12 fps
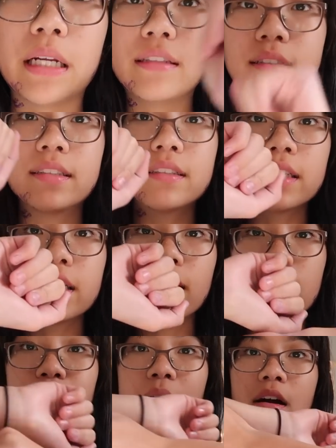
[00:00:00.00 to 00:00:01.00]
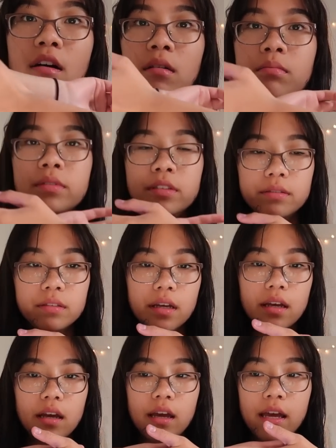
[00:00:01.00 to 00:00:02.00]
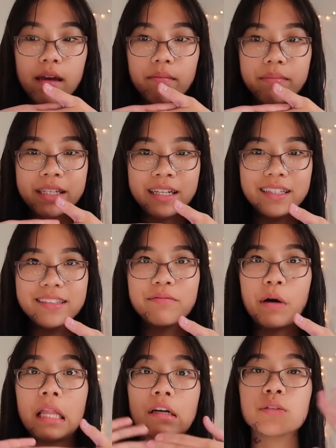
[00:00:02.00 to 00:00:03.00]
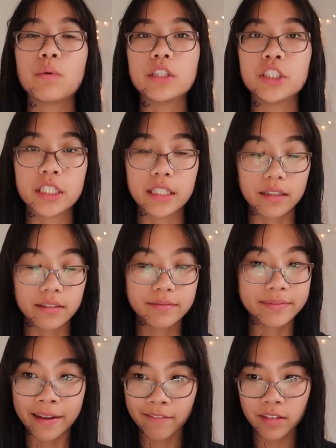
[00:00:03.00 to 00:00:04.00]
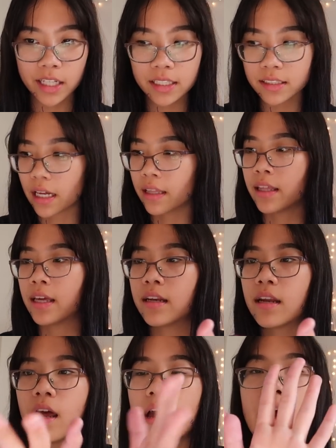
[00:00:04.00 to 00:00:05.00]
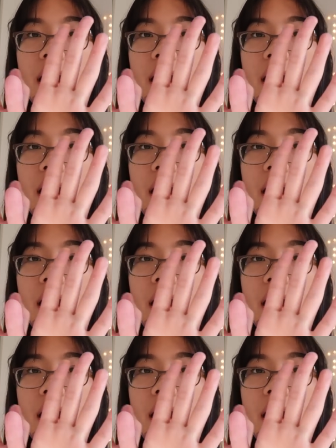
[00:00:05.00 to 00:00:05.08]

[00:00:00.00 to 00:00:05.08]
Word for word: but I did clean off my arms because while I was watching Netflix, and then